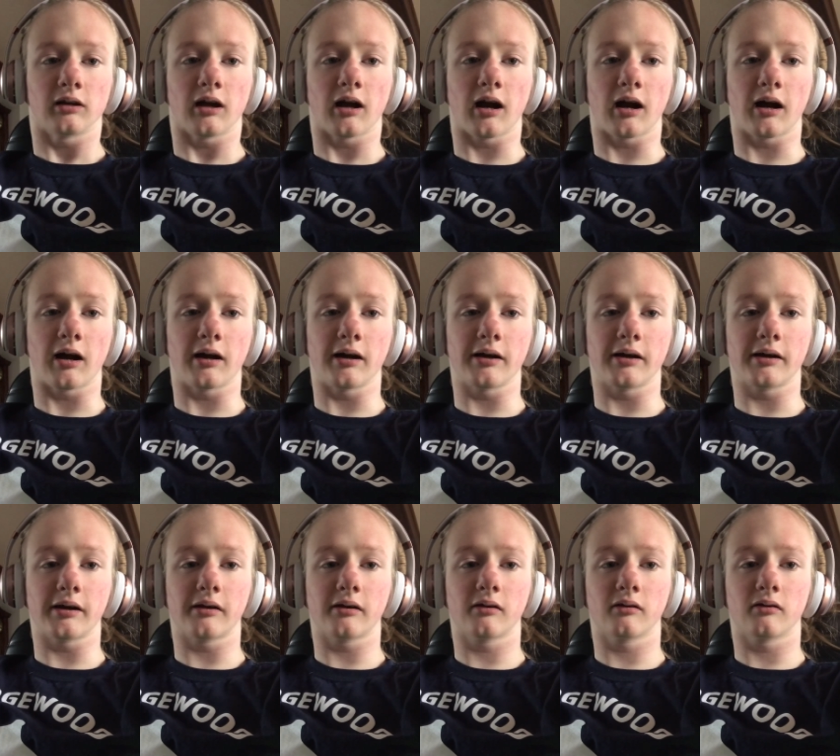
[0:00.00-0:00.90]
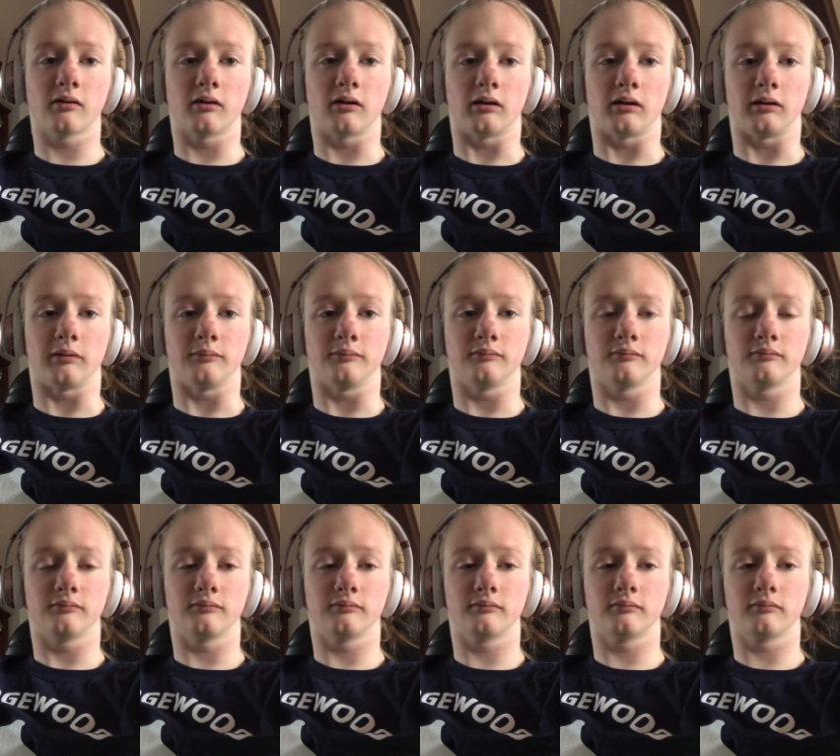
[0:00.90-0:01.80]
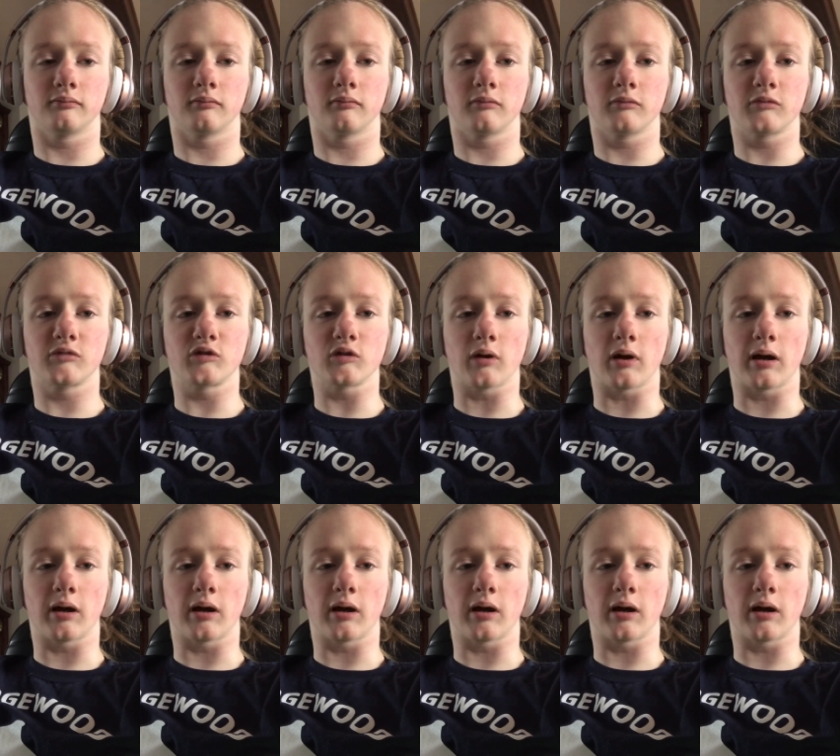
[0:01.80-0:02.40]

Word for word: I, um, so